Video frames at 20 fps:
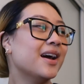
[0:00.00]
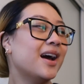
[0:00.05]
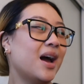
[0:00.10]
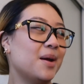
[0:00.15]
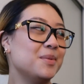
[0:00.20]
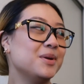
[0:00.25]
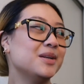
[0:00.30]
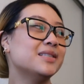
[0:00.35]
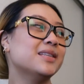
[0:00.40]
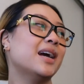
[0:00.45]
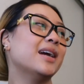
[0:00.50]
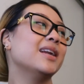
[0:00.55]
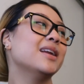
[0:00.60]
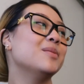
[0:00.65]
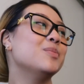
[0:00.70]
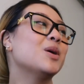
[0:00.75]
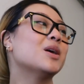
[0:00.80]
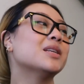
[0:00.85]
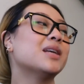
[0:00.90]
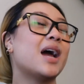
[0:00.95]
I'm
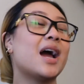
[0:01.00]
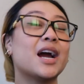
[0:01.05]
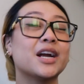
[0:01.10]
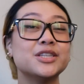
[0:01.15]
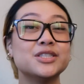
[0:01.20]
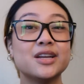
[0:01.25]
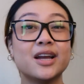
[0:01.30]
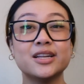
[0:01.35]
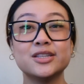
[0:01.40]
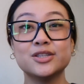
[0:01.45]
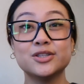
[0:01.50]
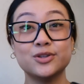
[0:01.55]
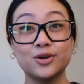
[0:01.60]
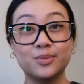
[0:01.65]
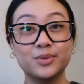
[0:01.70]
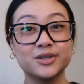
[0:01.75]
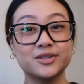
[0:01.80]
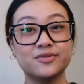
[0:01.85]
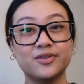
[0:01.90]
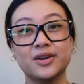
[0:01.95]
excited, because I actually had so
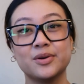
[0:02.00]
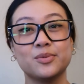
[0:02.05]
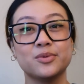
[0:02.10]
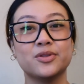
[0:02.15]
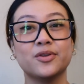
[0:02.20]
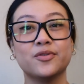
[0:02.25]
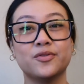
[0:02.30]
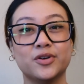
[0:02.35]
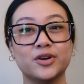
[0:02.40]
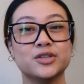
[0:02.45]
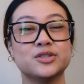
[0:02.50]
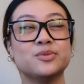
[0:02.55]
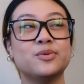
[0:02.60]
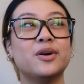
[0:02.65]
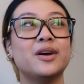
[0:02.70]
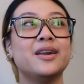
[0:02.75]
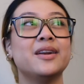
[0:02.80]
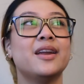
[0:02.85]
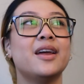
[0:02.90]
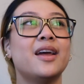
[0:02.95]
much fun with the first
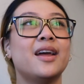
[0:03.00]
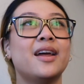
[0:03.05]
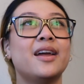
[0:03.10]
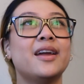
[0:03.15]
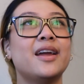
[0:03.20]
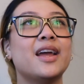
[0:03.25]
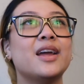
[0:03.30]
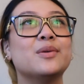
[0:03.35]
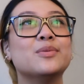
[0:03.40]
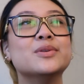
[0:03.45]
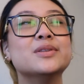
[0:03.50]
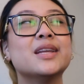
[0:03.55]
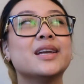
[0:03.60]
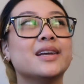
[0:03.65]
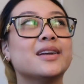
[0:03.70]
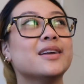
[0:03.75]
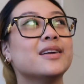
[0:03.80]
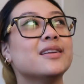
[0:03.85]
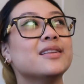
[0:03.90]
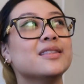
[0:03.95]
one. It was
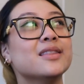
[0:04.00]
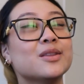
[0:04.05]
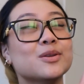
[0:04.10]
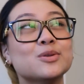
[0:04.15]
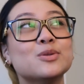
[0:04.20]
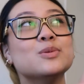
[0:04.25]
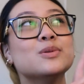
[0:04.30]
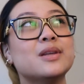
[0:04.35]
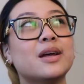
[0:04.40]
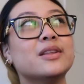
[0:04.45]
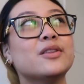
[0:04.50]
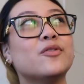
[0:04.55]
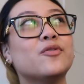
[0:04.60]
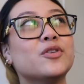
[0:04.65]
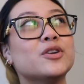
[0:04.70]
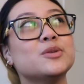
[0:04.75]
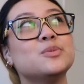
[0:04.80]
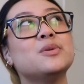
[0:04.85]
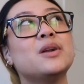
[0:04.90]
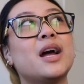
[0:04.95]
like, this was the
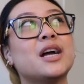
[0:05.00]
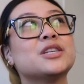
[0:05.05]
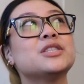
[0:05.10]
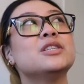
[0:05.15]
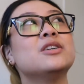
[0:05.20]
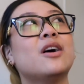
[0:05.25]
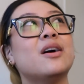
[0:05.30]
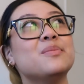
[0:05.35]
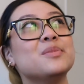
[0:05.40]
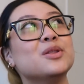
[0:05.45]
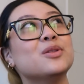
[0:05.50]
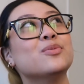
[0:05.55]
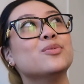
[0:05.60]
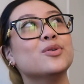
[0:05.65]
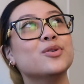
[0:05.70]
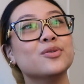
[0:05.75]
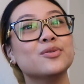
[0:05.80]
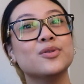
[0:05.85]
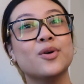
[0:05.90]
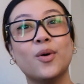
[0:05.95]
first one actually got me
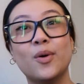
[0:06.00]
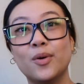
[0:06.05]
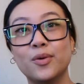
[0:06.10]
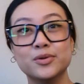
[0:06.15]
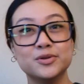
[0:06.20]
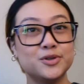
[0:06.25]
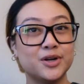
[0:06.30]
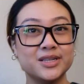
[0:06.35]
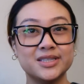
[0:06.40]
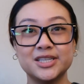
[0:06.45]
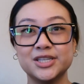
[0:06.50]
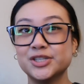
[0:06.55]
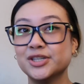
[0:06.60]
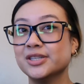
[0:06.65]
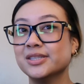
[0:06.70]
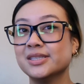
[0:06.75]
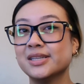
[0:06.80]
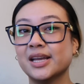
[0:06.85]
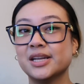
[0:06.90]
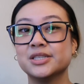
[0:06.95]
through the whole
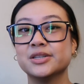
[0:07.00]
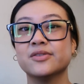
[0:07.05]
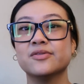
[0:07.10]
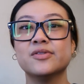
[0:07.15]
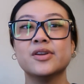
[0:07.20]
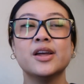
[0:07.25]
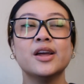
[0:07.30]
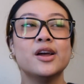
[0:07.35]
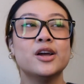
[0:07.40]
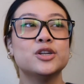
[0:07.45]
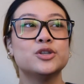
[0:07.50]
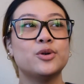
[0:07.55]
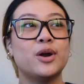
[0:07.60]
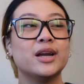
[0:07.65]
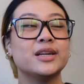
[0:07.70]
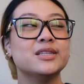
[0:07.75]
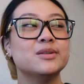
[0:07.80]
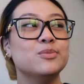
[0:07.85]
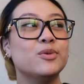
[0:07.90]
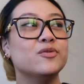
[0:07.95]
transition stage of
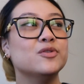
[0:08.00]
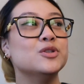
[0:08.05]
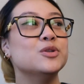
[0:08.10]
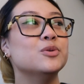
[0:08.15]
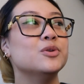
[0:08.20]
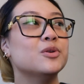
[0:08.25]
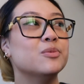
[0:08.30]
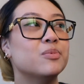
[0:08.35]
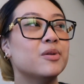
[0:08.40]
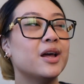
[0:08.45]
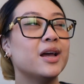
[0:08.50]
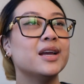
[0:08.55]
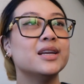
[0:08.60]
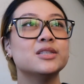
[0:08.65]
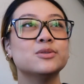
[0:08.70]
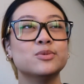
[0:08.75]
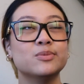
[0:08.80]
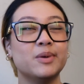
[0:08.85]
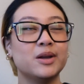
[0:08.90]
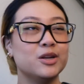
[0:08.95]
trying to move into a new
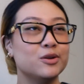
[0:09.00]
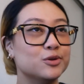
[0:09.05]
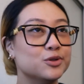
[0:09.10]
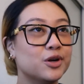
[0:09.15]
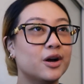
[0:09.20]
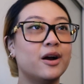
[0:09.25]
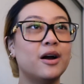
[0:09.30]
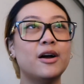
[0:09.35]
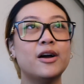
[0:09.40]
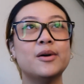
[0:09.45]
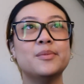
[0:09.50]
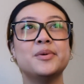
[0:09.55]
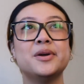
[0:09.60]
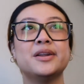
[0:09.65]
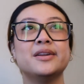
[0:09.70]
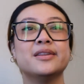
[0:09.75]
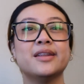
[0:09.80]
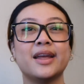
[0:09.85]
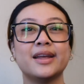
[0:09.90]
place with my new job and